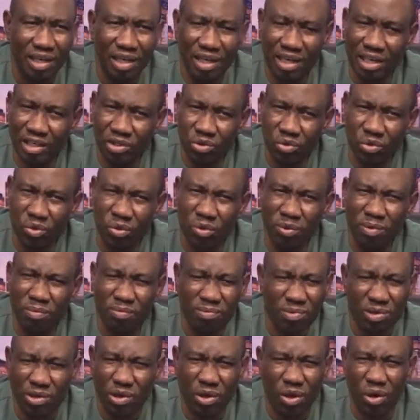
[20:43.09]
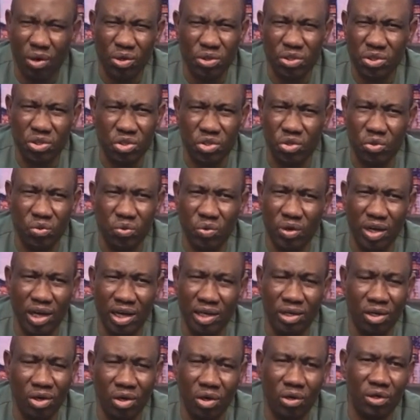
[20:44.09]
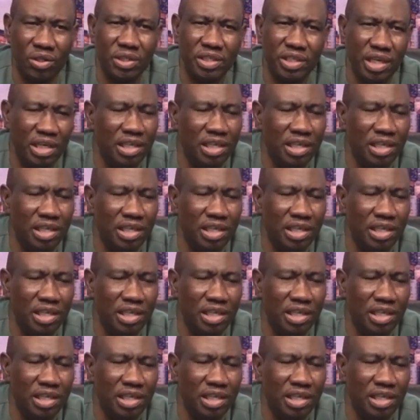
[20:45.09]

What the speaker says: it could cost you a lot